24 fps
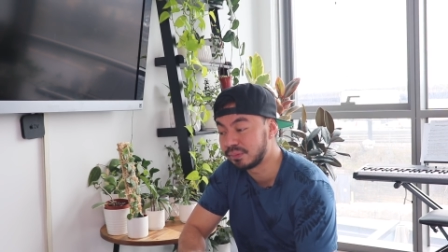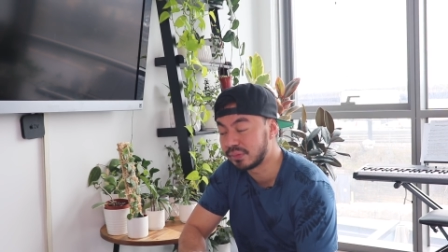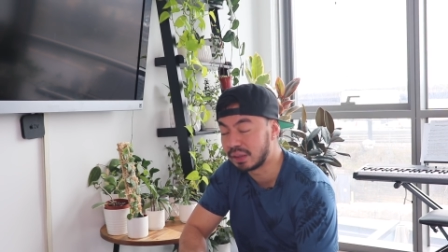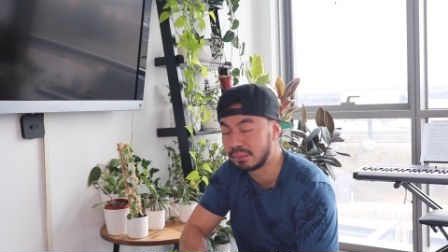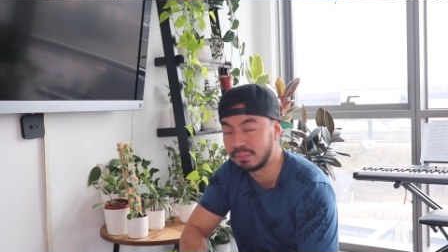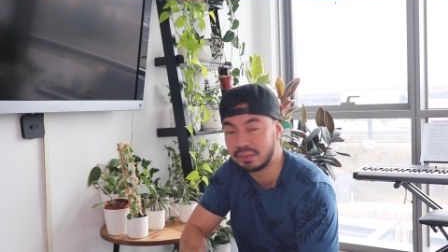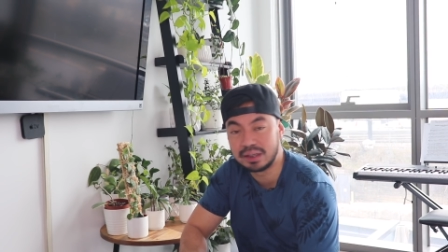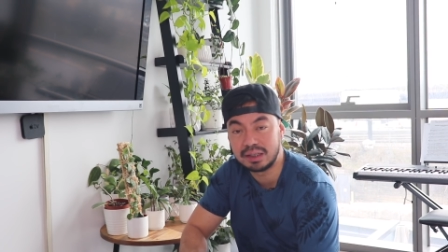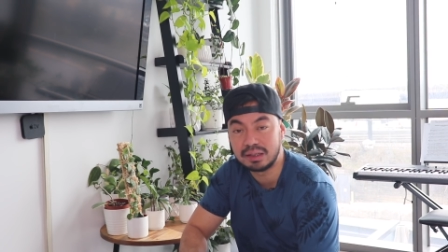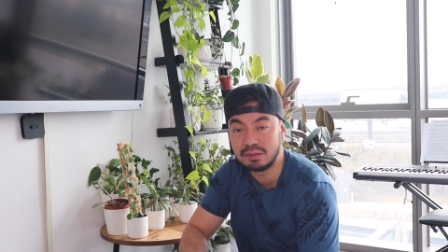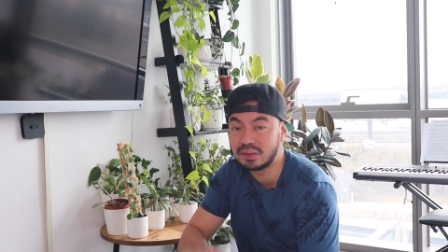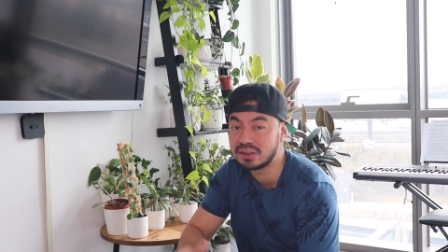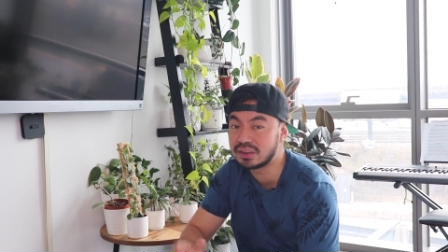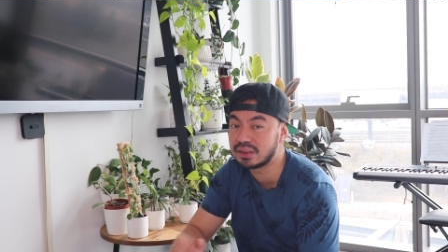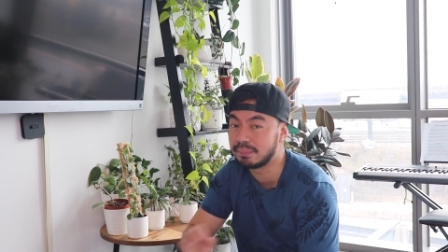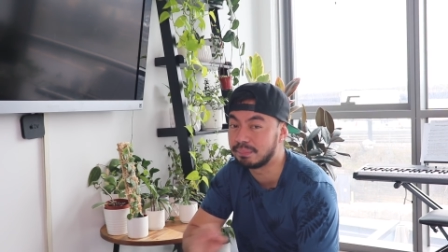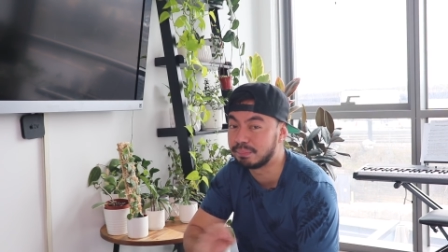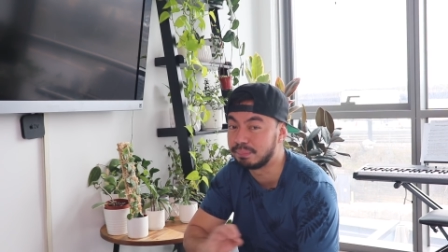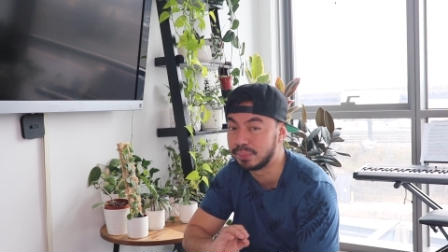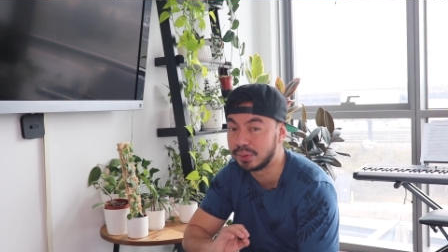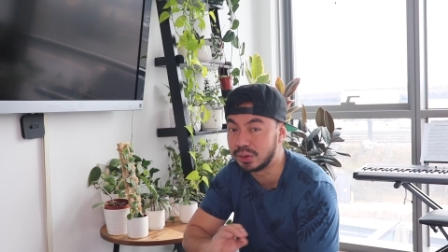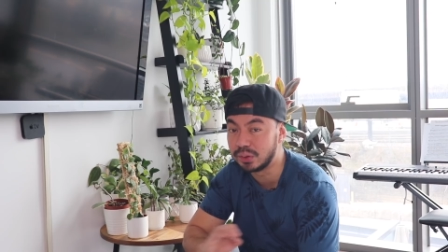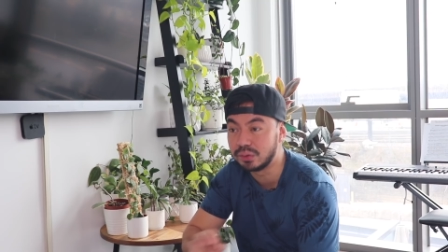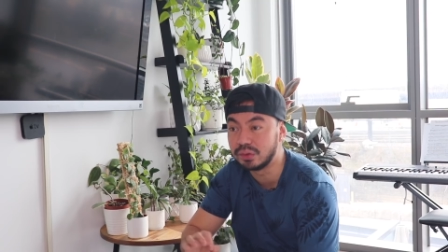but it was
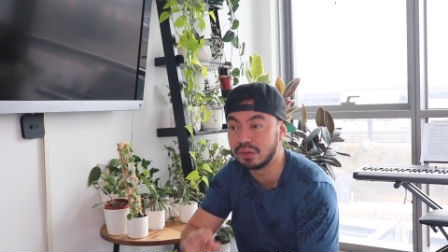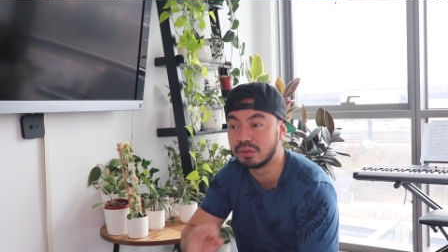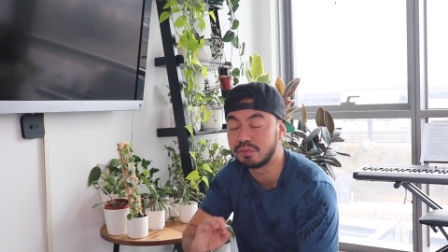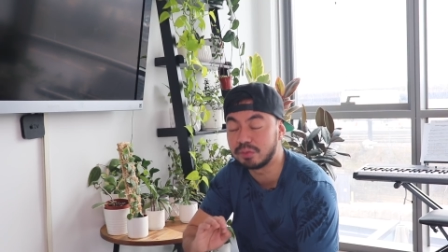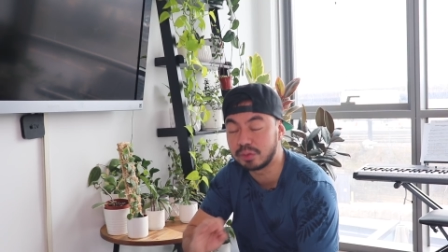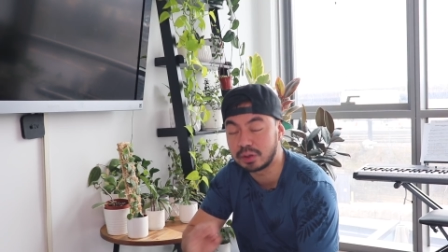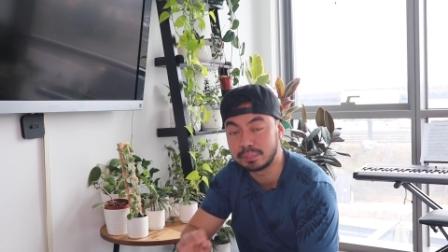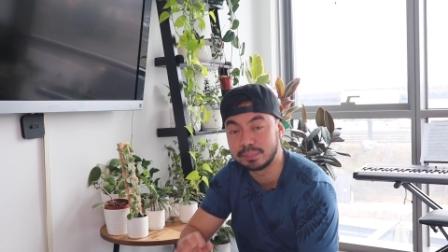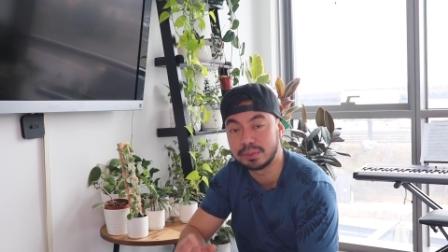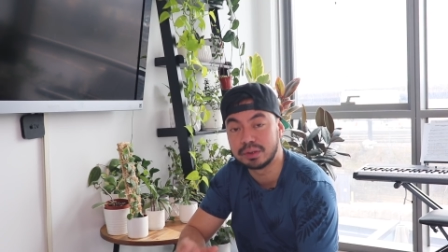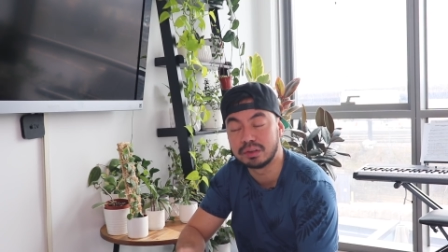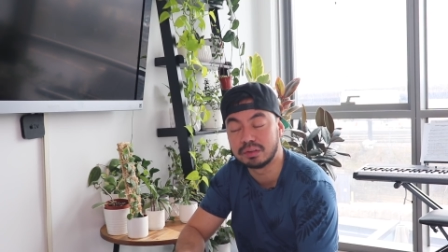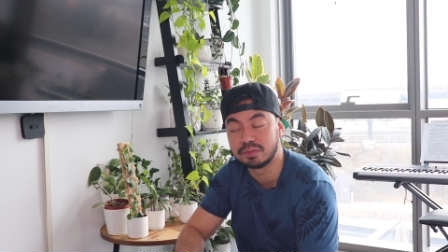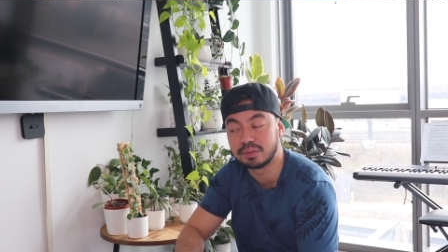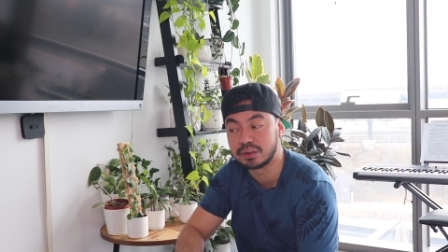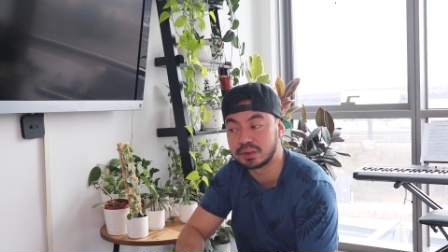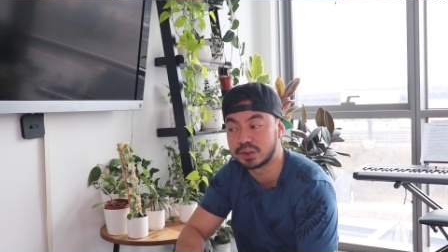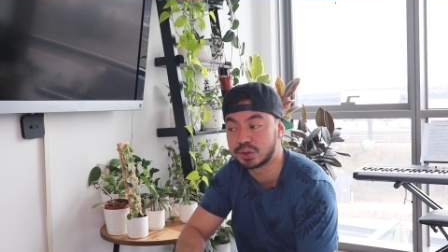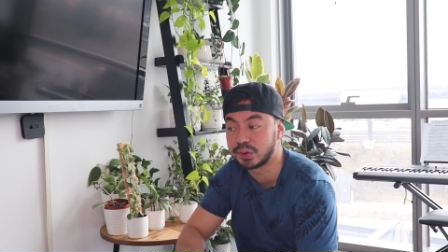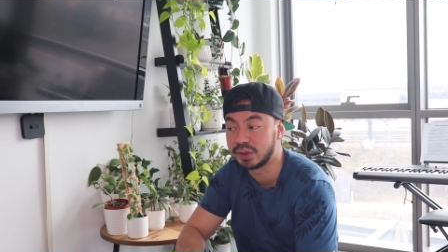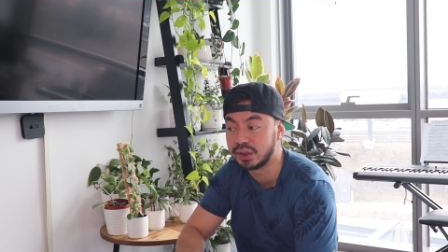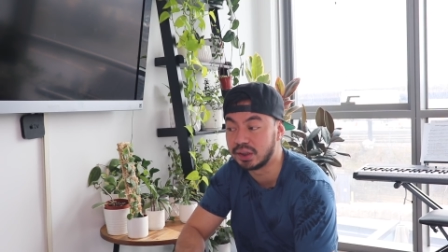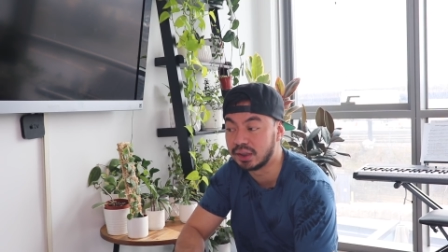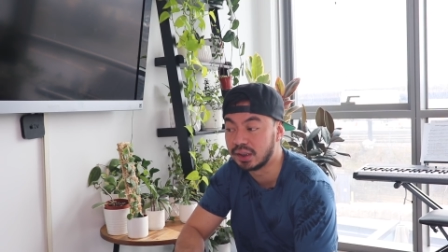a beautiful beautiful
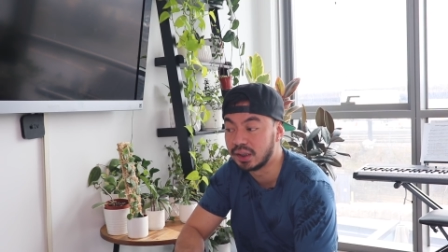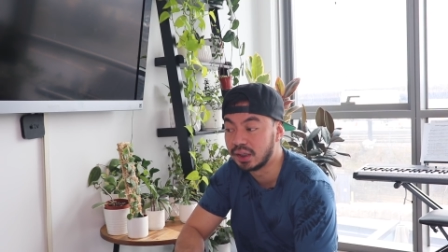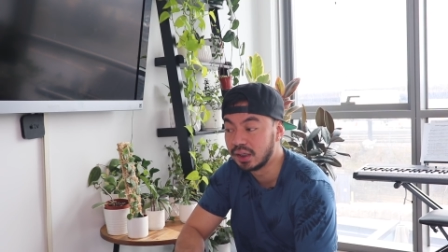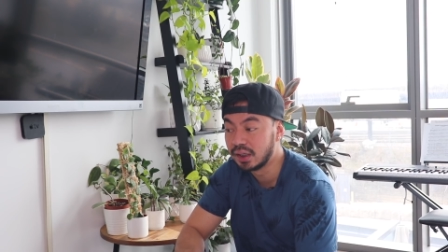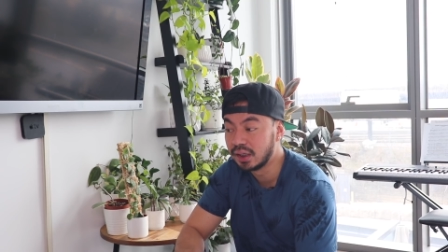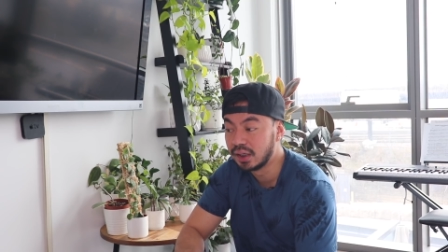tree